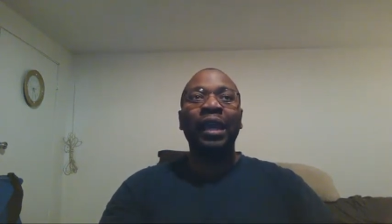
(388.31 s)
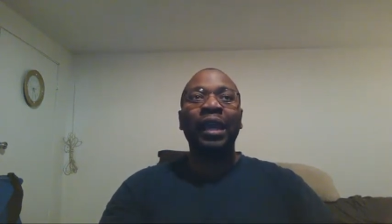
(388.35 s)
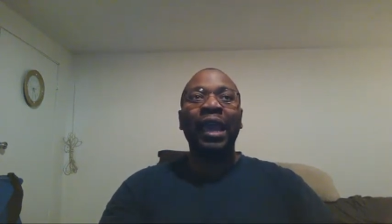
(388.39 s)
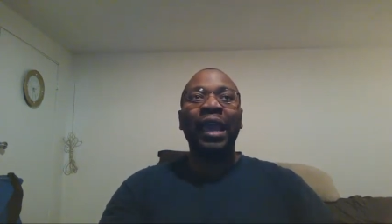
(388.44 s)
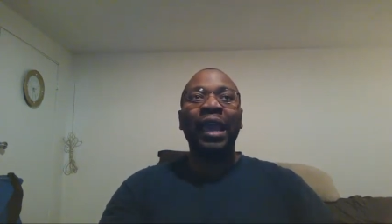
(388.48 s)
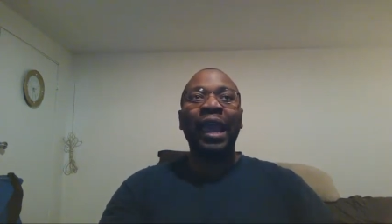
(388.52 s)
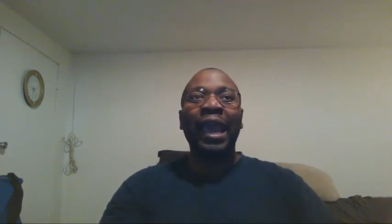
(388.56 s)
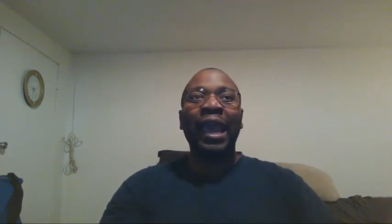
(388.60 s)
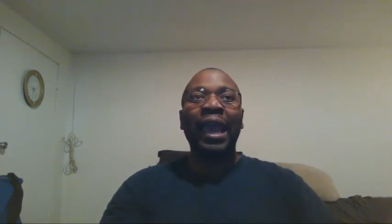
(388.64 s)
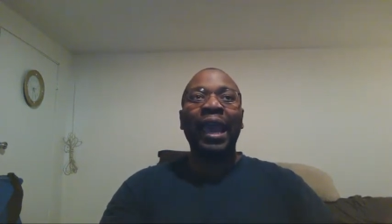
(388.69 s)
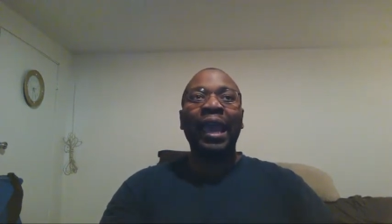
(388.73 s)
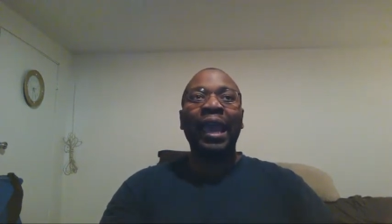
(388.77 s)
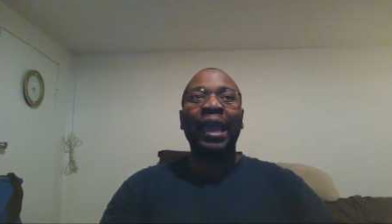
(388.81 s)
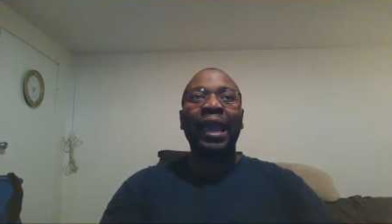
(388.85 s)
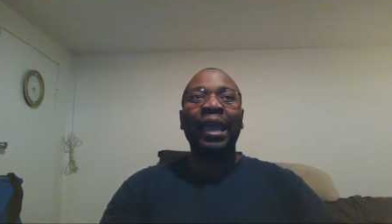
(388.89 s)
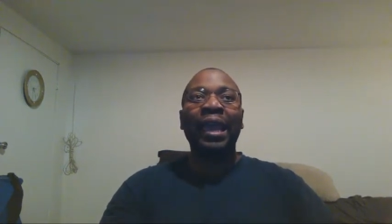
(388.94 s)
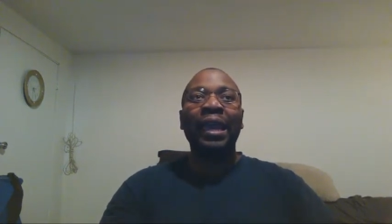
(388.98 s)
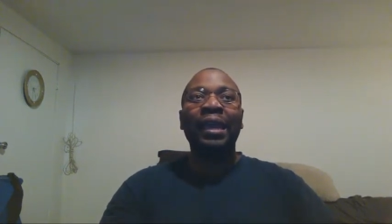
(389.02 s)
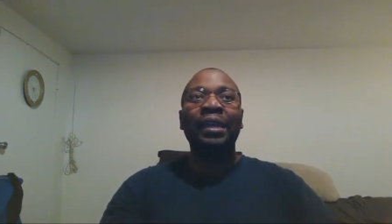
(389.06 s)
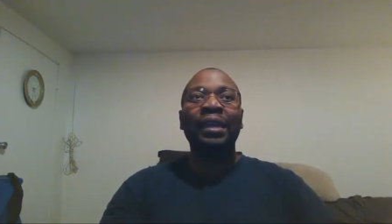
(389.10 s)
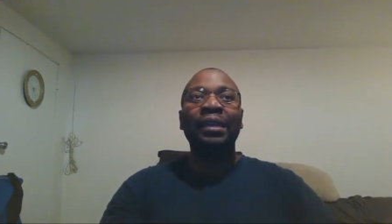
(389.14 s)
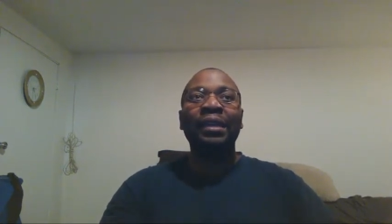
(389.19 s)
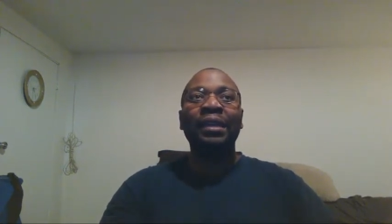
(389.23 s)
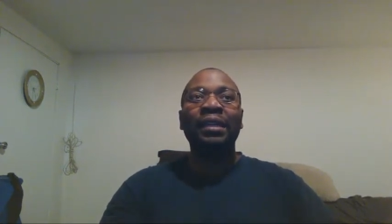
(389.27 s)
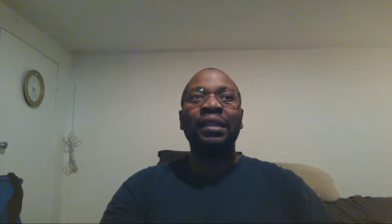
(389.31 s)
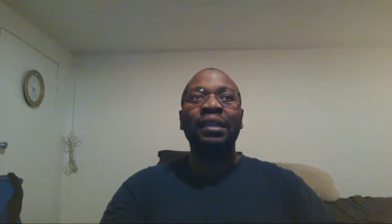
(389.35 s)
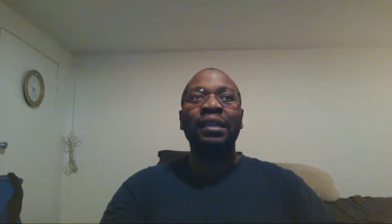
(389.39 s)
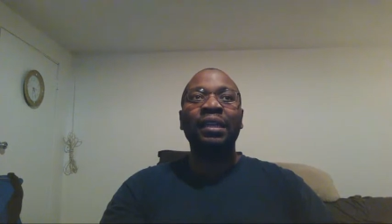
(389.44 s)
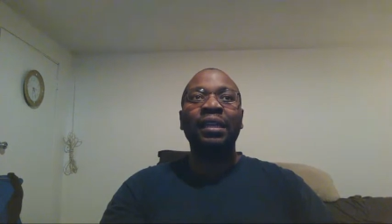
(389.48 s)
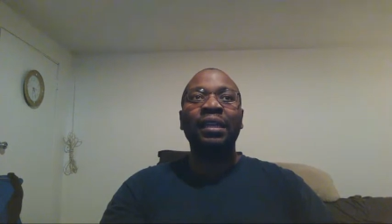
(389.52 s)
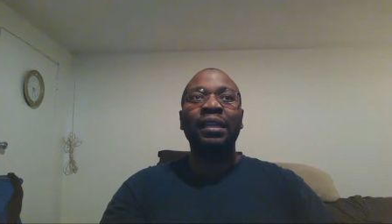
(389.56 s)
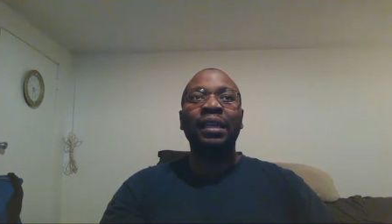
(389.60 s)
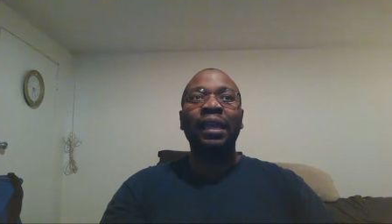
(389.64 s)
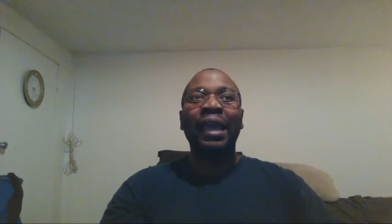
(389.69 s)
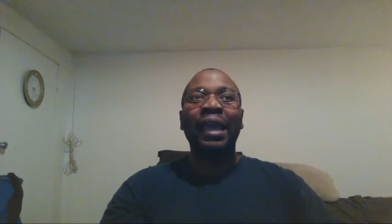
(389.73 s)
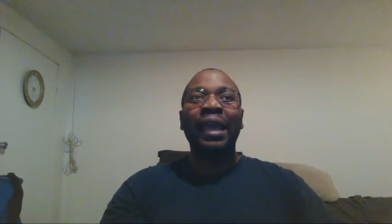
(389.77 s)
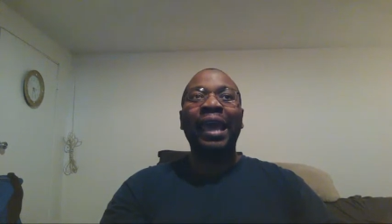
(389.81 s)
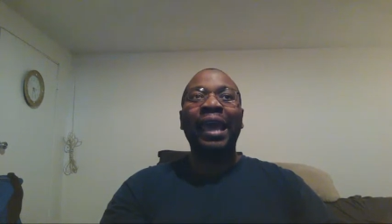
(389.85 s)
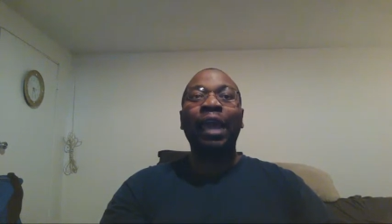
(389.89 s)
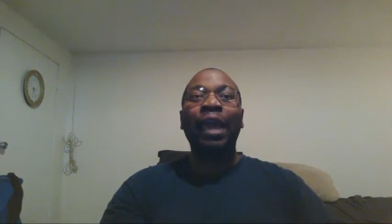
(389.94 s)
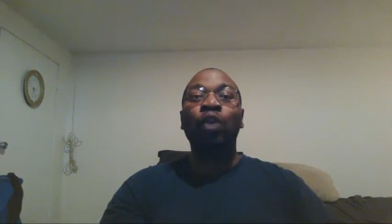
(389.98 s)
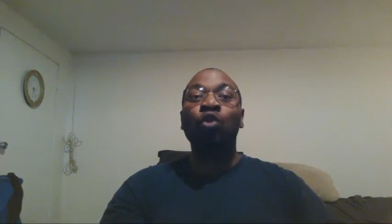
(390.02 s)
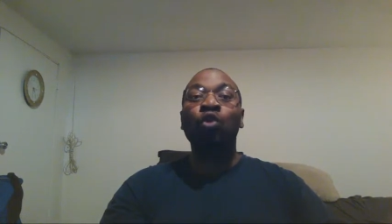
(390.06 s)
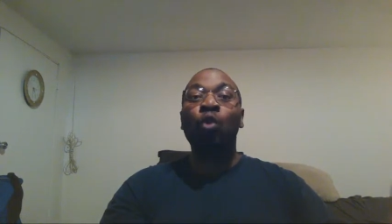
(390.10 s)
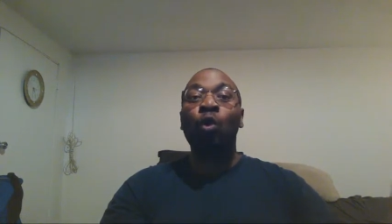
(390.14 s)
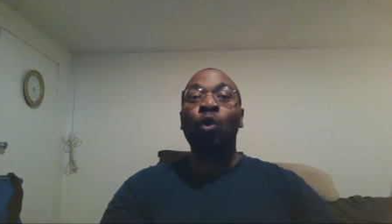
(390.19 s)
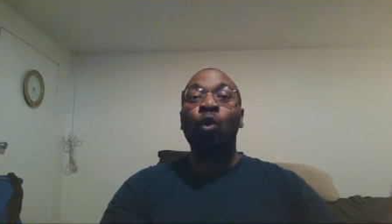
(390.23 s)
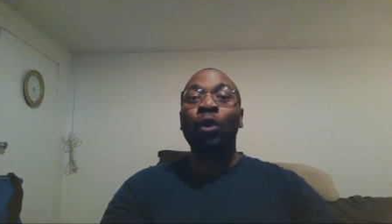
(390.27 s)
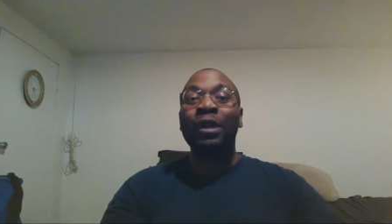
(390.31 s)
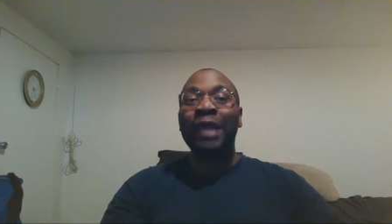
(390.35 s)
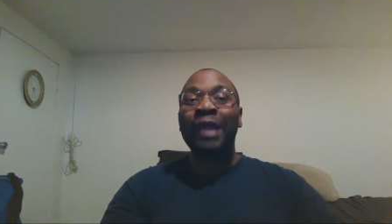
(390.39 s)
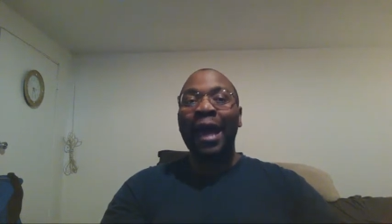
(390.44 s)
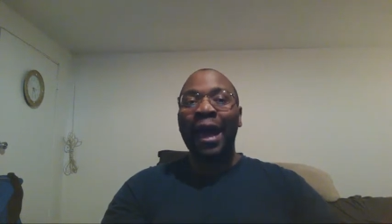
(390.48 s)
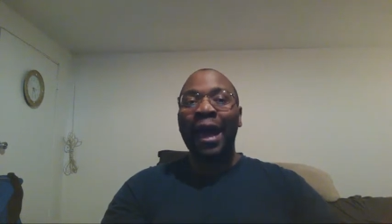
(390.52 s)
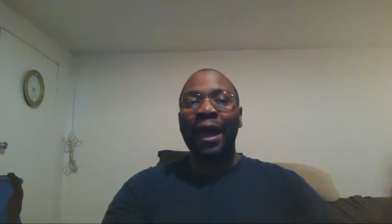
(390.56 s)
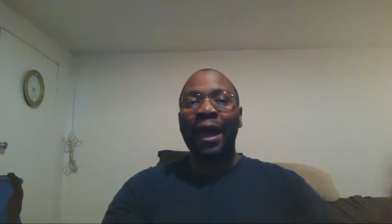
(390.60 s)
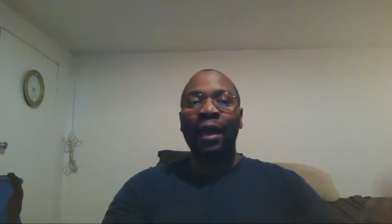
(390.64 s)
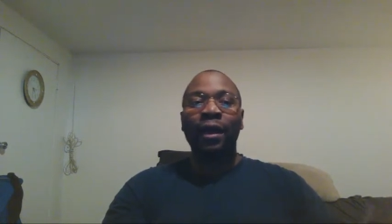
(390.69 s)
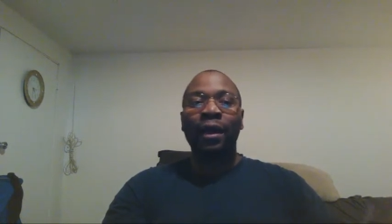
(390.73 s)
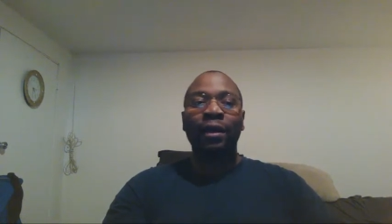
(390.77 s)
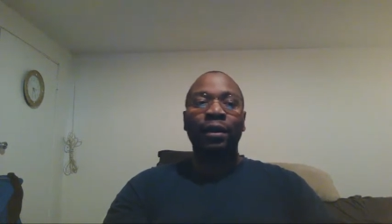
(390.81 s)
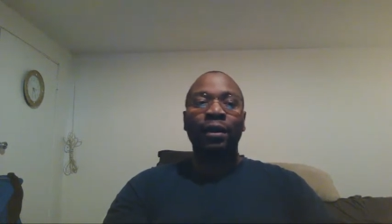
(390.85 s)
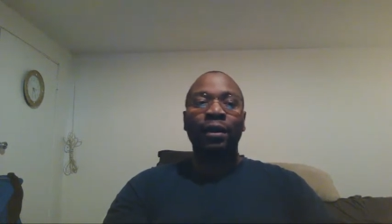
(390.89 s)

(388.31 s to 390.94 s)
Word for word: and ignore God.